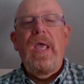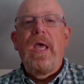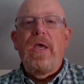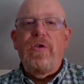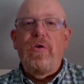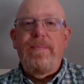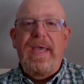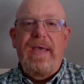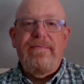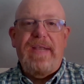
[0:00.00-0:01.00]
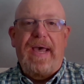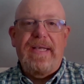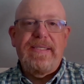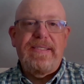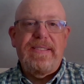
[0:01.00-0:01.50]
You may have
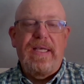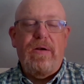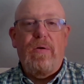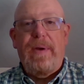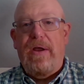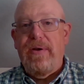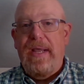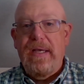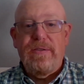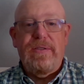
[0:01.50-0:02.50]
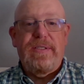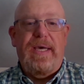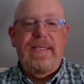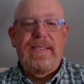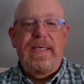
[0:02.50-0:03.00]
tasks that are around
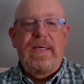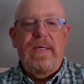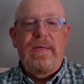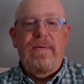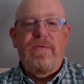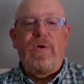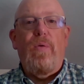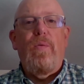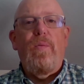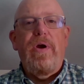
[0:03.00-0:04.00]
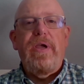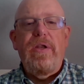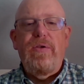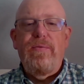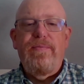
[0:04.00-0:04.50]
exercise. So where can
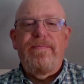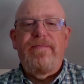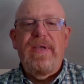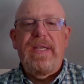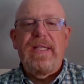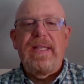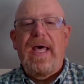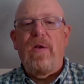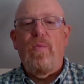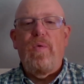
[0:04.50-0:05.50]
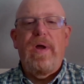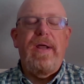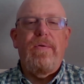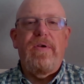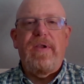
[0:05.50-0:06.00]
you fit in that 1
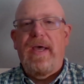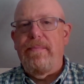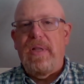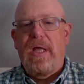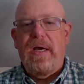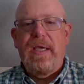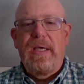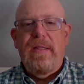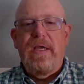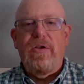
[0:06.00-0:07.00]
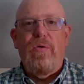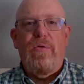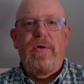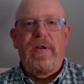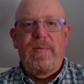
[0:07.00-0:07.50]
hour time block that you're
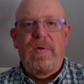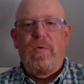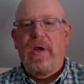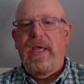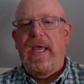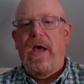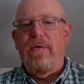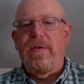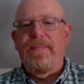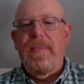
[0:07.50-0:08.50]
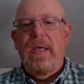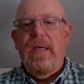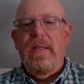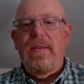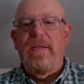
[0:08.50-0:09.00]
going to be working out?
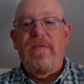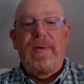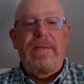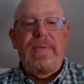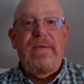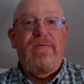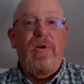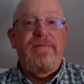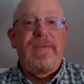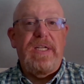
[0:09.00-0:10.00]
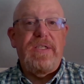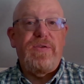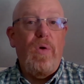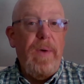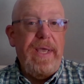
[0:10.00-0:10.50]
This might be for a fitness
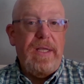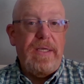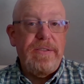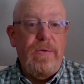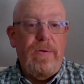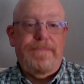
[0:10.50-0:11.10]
or a weight loss goal.